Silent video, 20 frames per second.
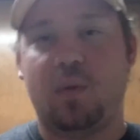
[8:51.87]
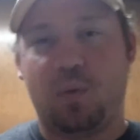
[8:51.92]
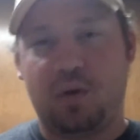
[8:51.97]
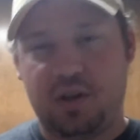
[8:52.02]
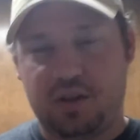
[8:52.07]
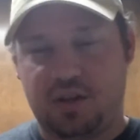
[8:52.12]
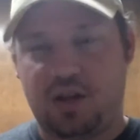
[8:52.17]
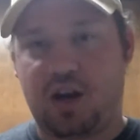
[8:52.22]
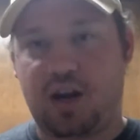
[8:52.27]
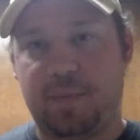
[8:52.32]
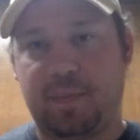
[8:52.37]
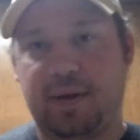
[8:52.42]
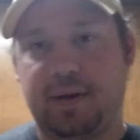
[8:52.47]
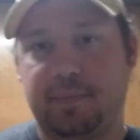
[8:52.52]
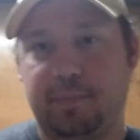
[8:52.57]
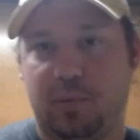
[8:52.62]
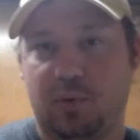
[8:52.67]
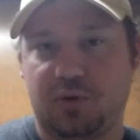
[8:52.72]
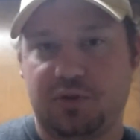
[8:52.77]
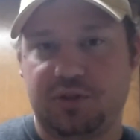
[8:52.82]
We're going to talk about
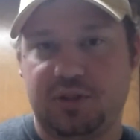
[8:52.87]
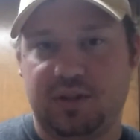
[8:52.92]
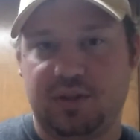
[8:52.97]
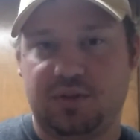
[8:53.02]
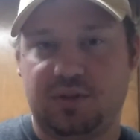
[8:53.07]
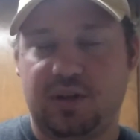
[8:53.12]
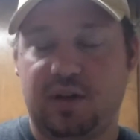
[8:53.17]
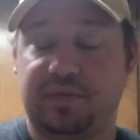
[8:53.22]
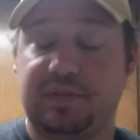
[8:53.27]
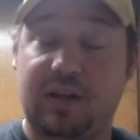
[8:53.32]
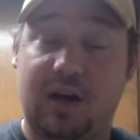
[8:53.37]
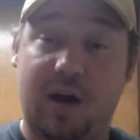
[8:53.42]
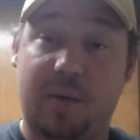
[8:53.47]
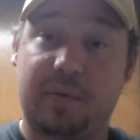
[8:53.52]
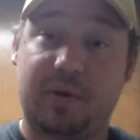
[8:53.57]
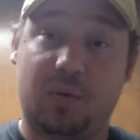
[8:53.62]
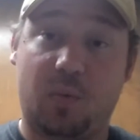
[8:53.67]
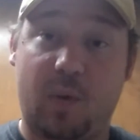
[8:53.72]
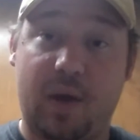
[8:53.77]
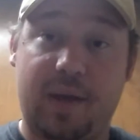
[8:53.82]
abortion itself. Now,
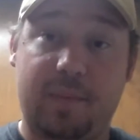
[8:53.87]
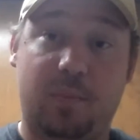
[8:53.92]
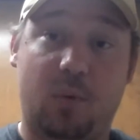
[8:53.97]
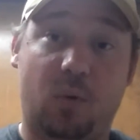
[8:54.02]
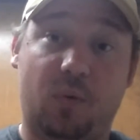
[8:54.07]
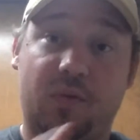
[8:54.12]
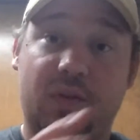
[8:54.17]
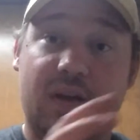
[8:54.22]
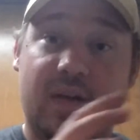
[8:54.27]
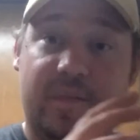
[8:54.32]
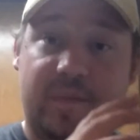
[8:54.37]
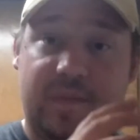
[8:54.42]
I'm going to weigh both